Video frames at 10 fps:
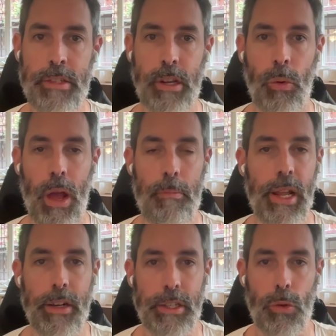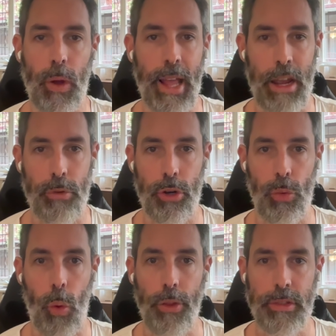Instagram, LinkedIn, whatever
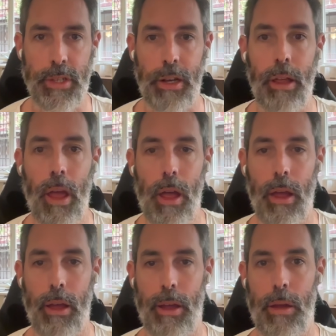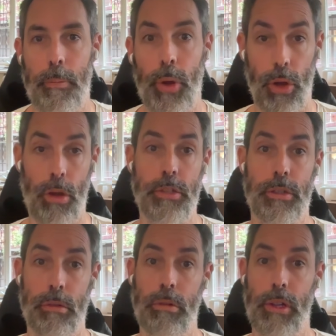you wanted. But
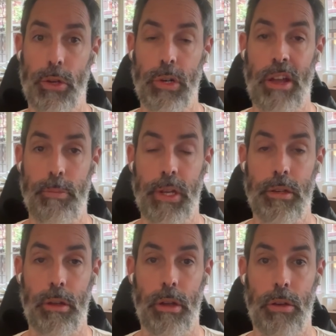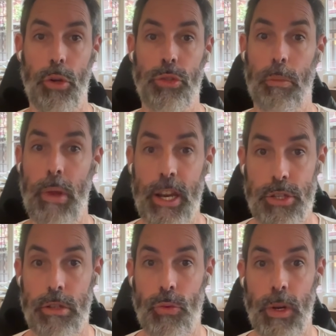also it could have been an
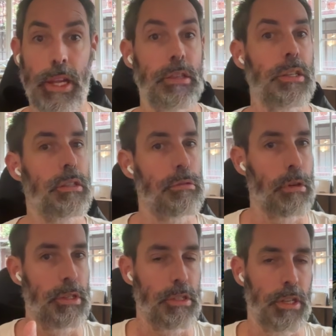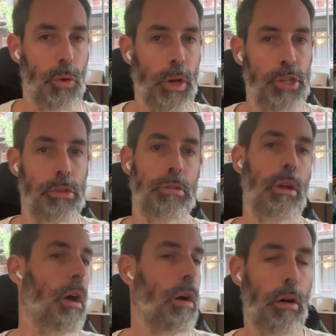automation related to an
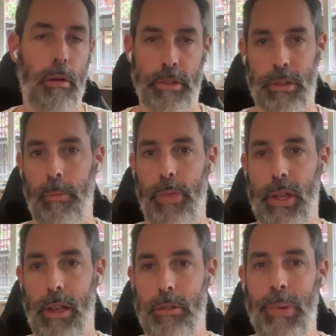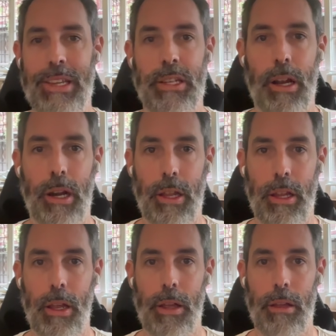integration or something else.
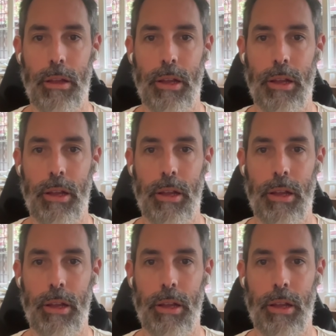Basically,